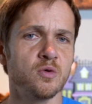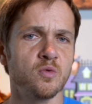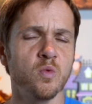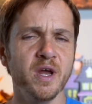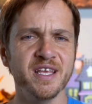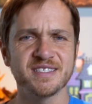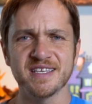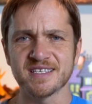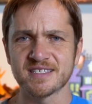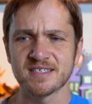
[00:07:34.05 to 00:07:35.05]
What is
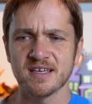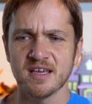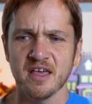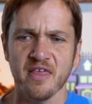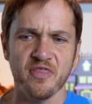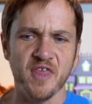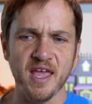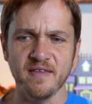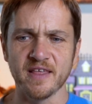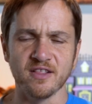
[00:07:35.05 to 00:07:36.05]
this
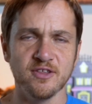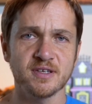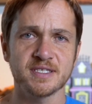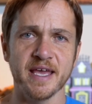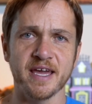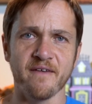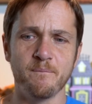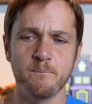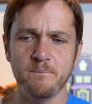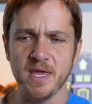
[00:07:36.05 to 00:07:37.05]
thing that looks like a
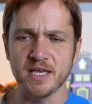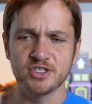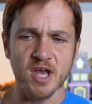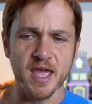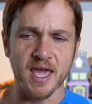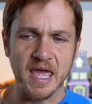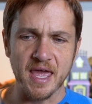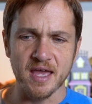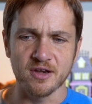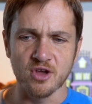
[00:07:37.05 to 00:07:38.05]
big giant
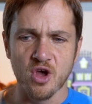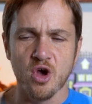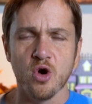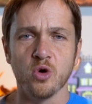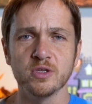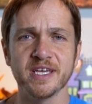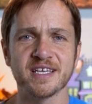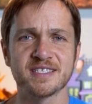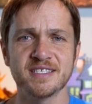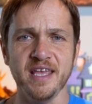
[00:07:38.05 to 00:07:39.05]
hand holding a
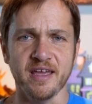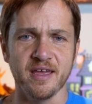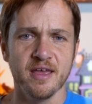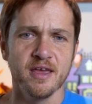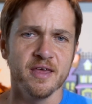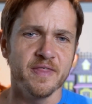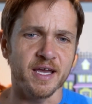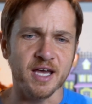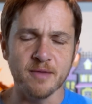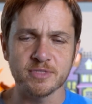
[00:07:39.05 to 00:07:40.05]
stick
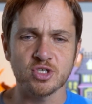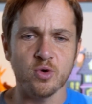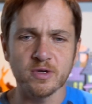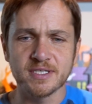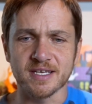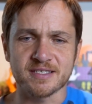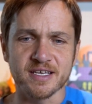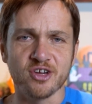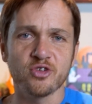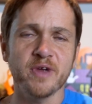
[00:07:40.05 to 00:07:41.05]
that comes towards us
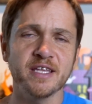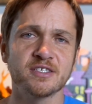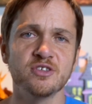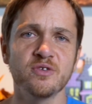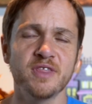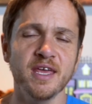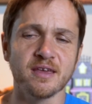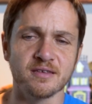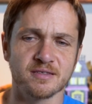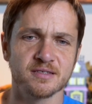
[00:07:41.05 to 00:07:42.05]
and creates new
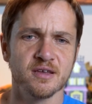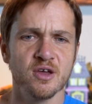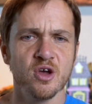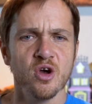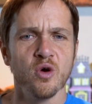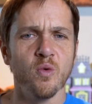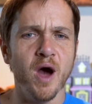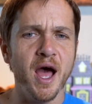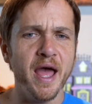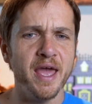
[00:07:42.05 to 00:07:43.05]
things?
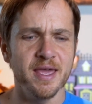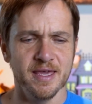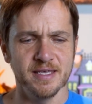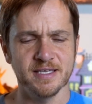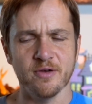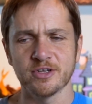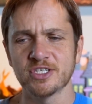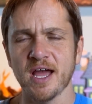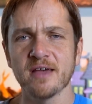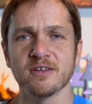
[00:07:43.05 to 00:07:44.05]
Why is our
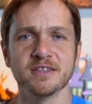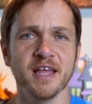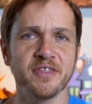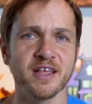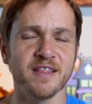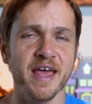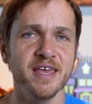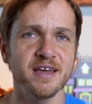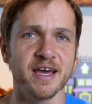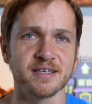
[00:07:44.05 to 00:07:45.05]
child nothing
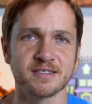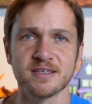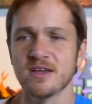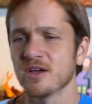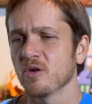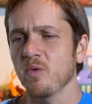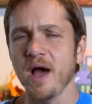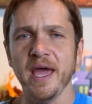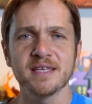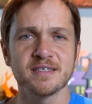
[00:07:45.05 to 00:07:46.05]
like us?
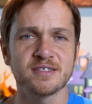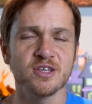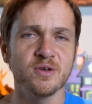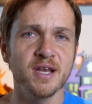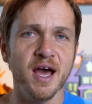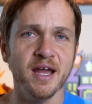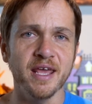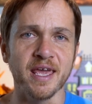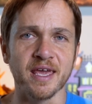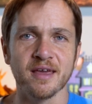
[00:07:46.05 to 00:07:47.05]
Why is it so naughty?